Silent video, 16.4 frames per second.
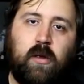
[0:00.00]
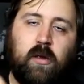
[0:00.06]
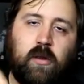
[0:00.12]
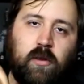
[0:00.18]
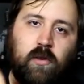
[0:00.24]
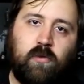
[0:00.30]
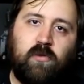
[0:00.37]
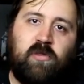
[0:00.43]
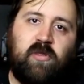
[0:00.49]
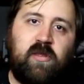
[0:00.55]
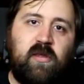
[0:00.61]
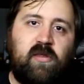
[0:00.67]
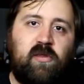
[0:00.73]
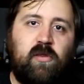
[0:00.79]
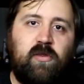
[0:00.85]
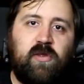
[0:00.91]
There's
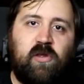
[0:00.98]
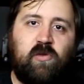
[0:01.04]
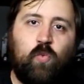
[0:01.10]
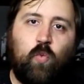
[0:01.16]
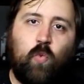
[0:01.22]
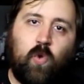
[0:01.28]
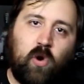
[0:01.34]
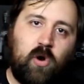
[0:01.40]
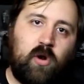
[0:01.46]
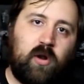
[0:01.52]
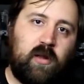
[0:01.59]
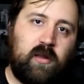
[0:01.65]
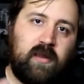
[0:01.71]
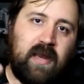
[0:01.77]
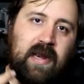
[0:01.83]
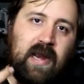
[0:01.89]
this this work
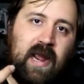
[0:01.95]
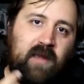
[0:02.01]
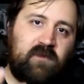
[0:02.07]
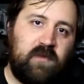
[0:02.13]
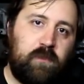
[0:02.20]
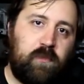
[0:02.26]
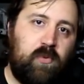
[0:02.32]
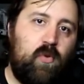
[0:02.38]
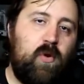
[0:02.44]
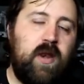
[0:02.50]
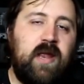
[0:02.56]
that I have to put